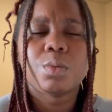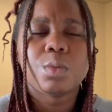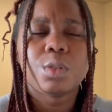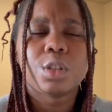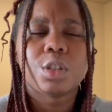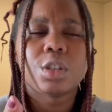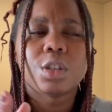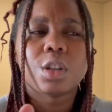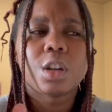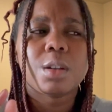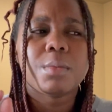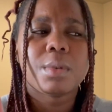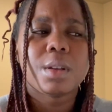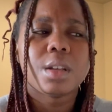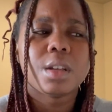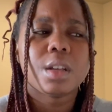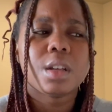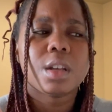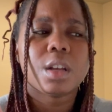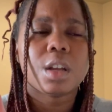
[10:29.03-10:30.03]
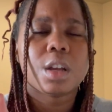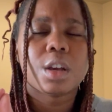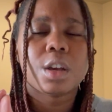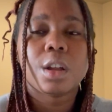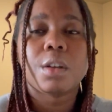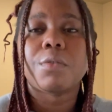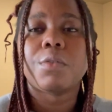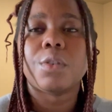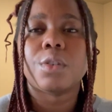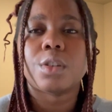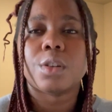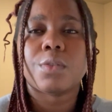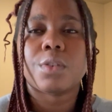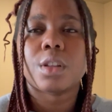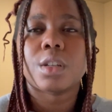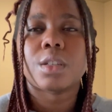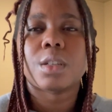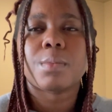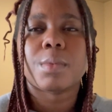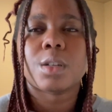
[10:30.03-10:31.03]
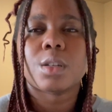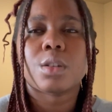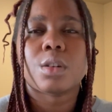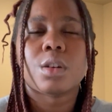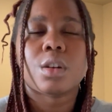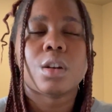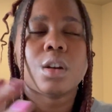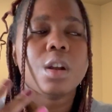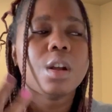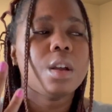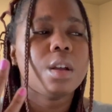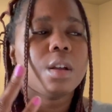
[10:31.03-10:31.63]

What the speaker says: which is just gonna be confusing for the semester.